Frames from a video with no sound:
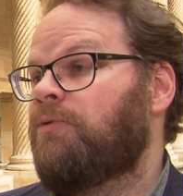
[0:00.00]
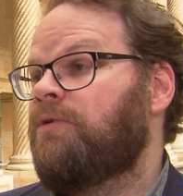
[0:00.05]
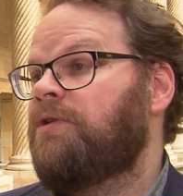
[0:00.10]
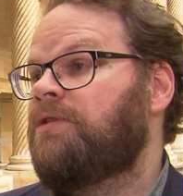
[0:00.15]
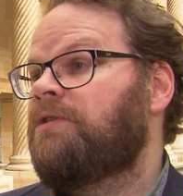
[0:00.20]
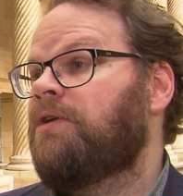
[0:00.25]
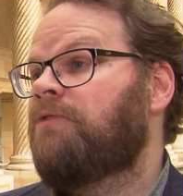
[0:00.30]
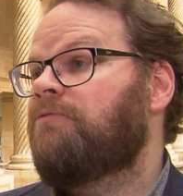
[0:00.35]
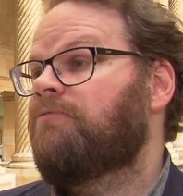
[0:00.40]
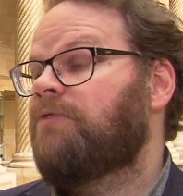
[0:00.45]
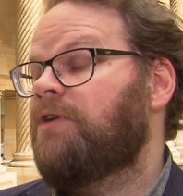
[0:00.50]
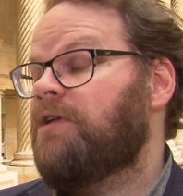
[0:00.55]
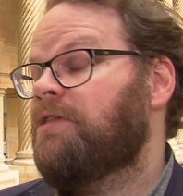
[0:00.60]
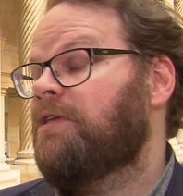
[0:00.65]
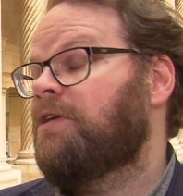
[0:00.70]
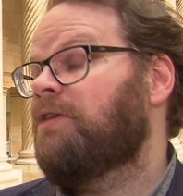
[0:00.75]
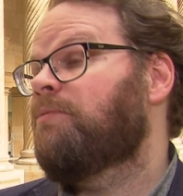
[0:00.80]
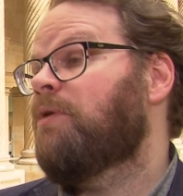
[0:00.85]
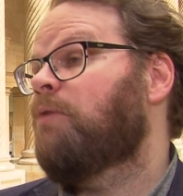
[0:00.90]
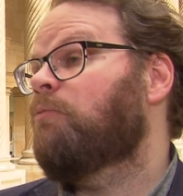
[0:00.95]
we don't really
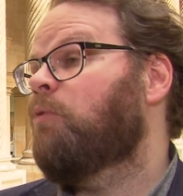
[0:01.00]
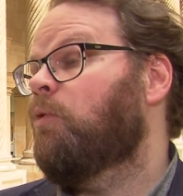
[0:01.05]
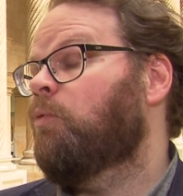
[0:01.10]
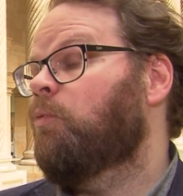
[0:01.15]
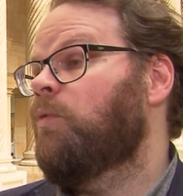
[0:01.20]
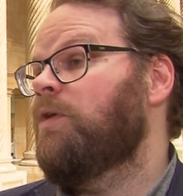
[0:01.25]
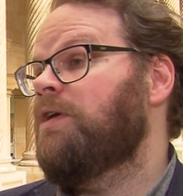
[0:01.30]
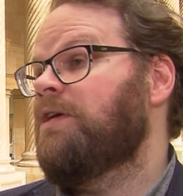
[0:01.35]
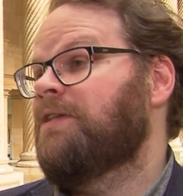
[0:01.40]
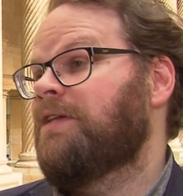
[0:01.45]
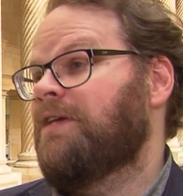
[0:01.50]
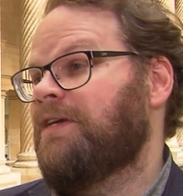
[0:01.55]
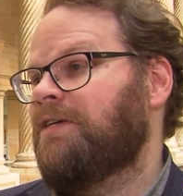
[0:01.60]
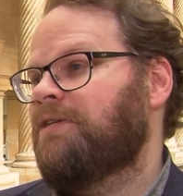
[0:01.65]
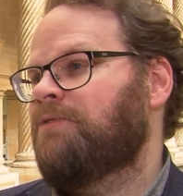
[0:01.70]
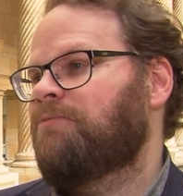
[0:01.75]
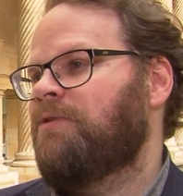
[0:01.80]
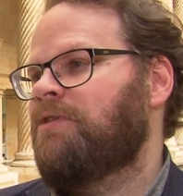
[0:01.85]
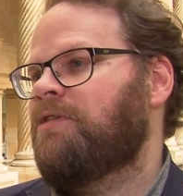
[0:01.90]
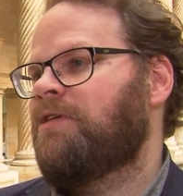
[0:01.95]
think about what we
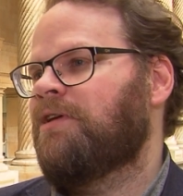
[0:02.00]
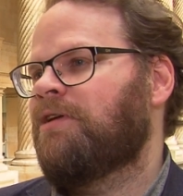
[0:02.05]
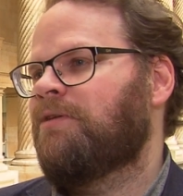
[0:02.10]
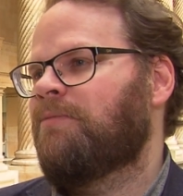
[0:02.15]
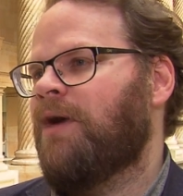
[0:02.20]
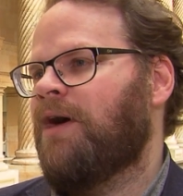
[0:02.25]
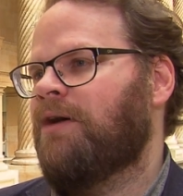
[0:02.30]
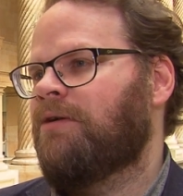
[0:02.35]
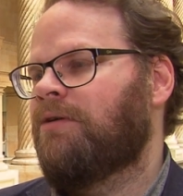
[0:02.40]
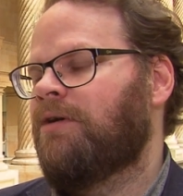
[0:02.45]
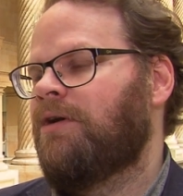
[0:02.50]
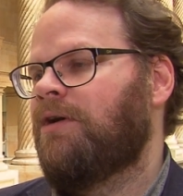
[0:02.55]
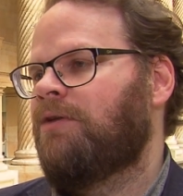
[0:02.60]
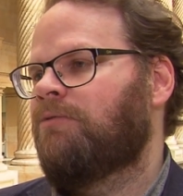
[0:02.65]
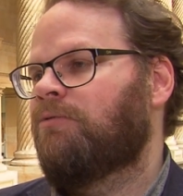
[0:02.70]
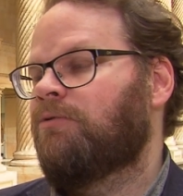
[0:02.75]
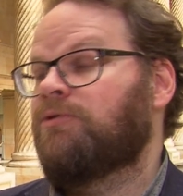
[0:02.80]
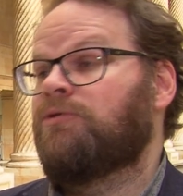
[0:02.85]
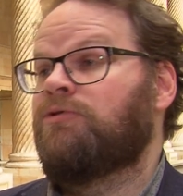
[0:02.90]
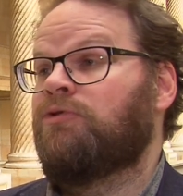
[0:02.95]
need, we think about
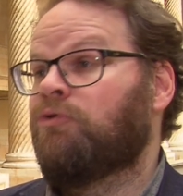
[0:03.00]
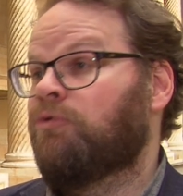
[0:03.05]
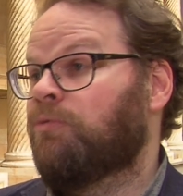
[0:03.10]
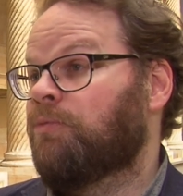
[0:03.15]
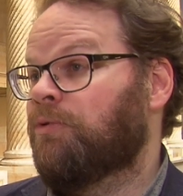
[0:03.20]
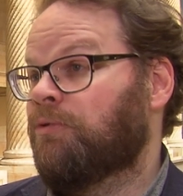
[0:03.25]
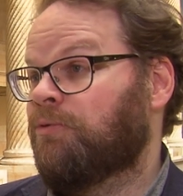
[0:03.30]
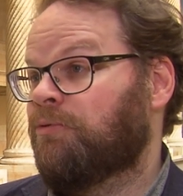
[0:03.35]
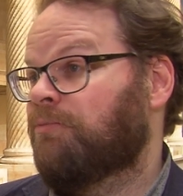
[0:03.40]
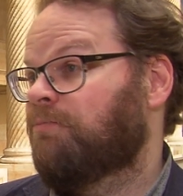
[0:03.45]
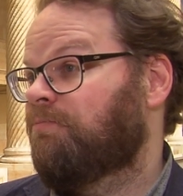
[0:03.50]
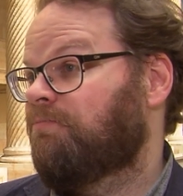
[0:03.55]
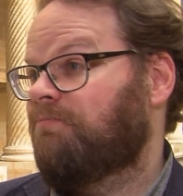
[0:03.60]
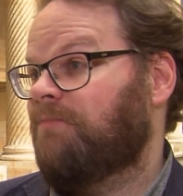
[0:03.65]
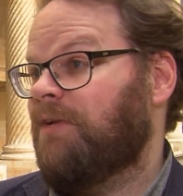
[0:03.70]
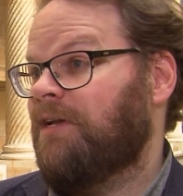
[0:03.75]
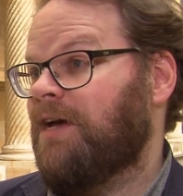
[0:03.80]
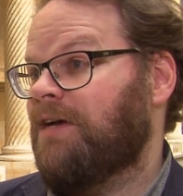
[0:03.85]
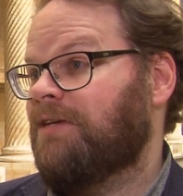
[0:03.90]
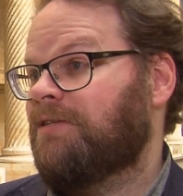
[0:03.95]
what's normal
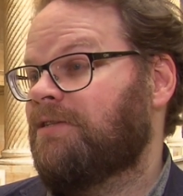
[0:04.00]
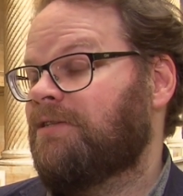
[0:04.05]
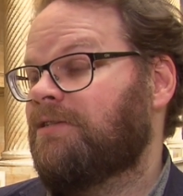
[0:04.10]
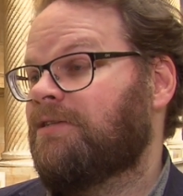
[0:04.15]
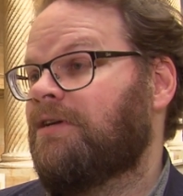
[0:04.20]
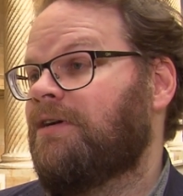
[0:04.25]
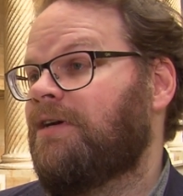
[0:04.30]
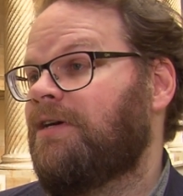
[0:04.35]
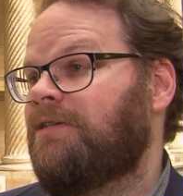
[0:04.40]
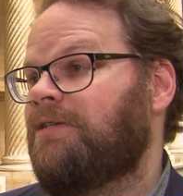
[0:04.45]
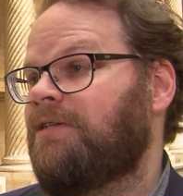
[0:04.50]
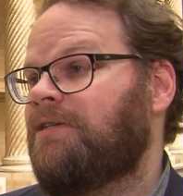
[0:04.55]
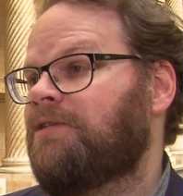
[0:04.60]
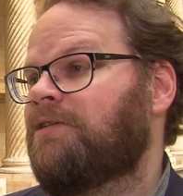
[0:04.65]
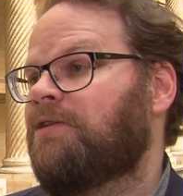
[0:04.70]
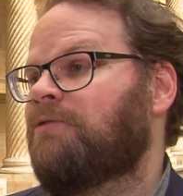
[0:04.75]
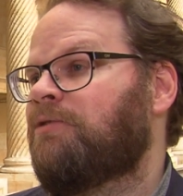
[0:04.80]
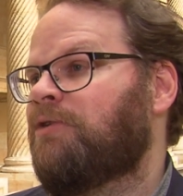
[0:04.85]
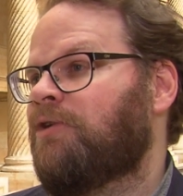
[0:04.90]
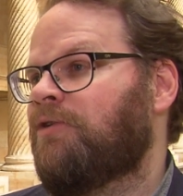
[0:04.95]
in our society.
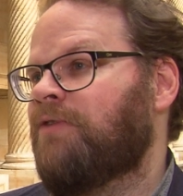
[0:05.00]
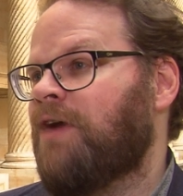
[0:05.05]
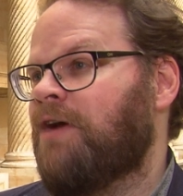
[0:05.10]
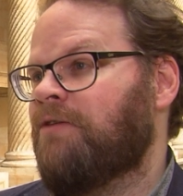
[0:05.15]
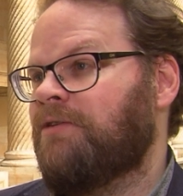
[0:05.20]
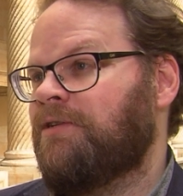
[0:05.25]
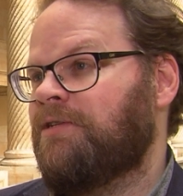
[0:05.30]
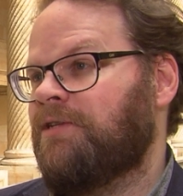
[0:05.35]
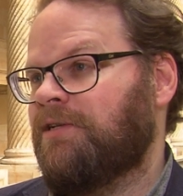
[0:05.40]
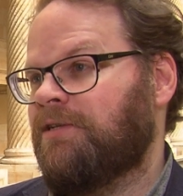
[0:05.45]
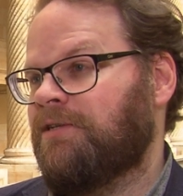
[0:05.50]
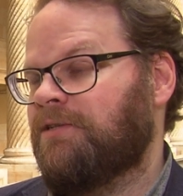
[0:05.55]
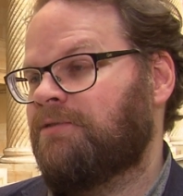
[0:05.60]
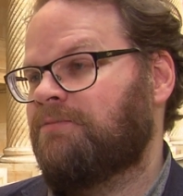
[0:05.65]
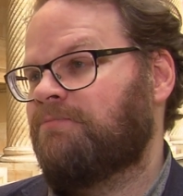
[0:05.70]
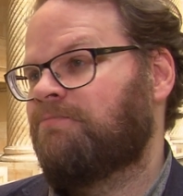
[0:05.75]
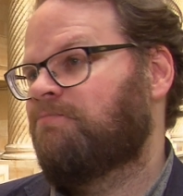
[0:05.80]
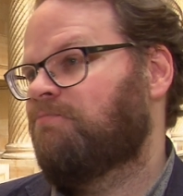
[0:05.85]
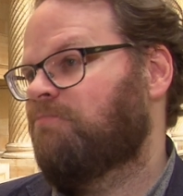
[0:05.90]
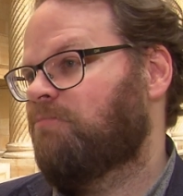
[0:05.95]
So a lot of our eating is
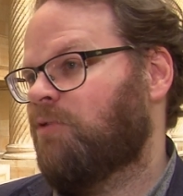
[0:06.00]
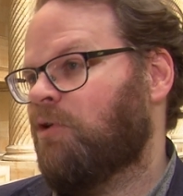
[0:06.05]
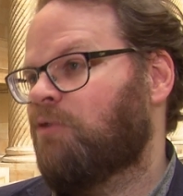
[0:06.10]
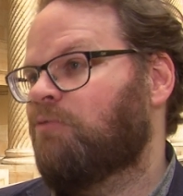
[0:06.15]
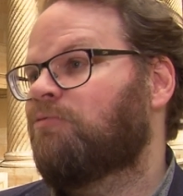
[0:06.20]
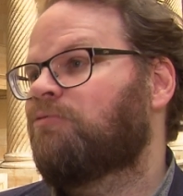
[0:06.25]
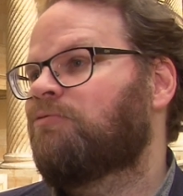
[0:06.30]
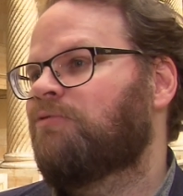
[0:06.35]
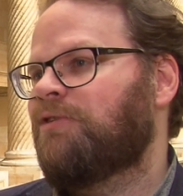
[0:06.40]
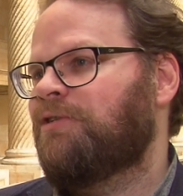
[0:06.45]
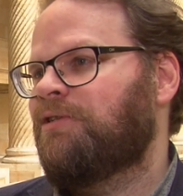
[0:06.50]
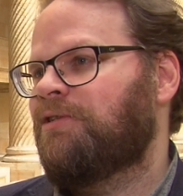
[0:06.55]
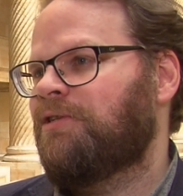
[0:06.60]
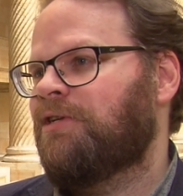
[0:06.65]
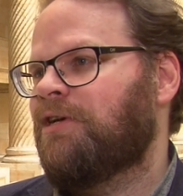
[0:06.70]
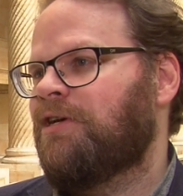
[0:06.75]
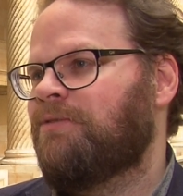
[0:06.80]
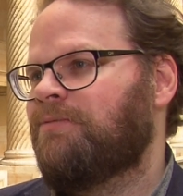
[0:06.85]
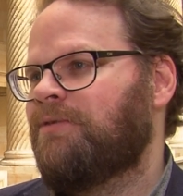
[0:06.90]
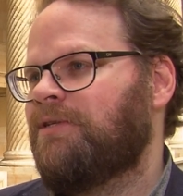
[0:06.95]
culturally
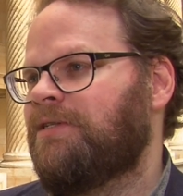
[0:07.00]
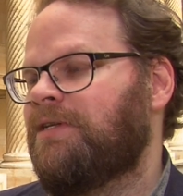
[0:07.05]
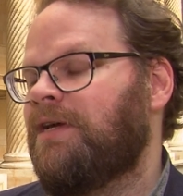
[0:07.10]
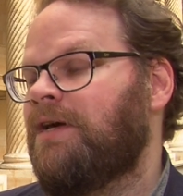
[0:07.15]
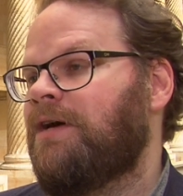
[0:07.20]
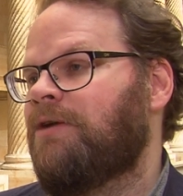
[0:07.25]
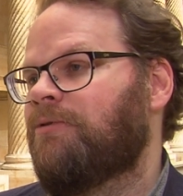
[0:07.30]
determined.